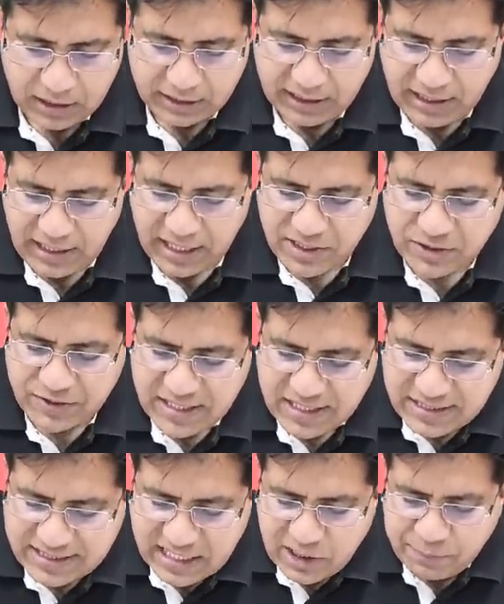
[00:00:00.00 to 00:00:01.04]
In his
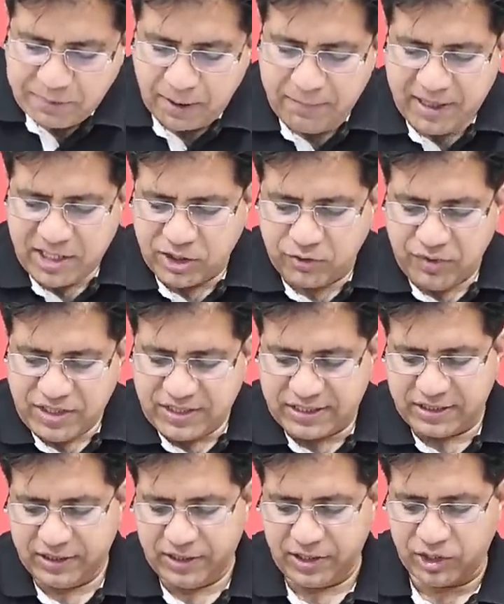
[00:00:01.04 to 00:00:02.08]
recent published
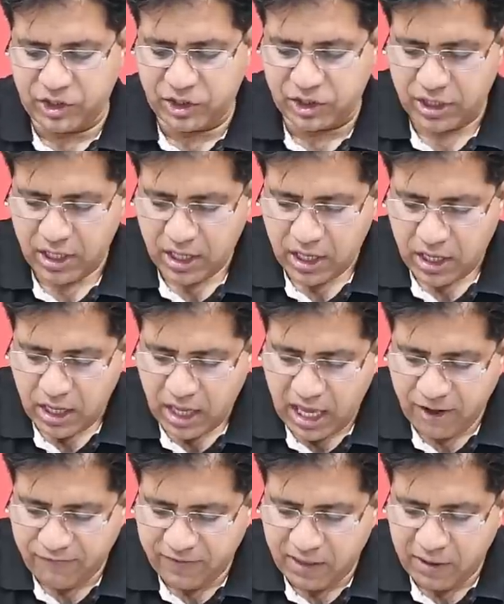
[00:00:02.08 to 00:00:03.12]
research,
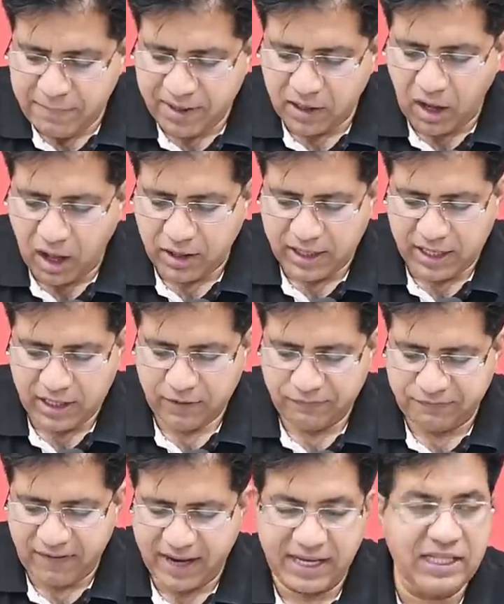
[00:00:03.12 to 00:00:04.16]
Evan McGaughey,
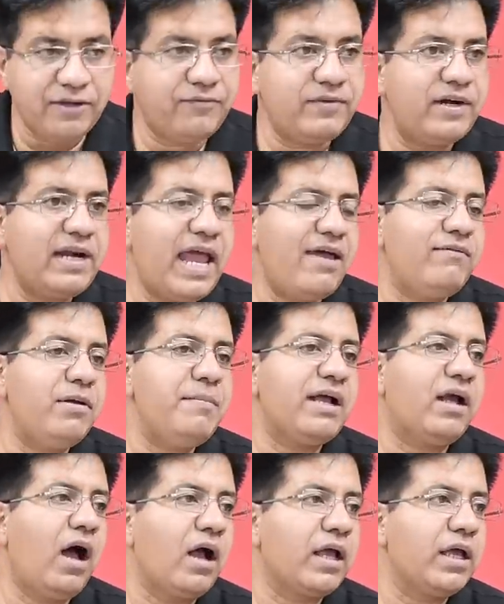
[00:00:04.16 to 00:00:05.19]
find the word Evan
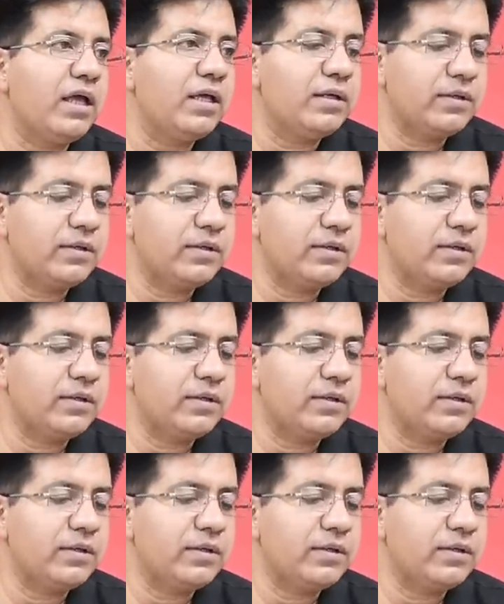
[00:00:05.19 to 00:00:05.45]
McGaughey.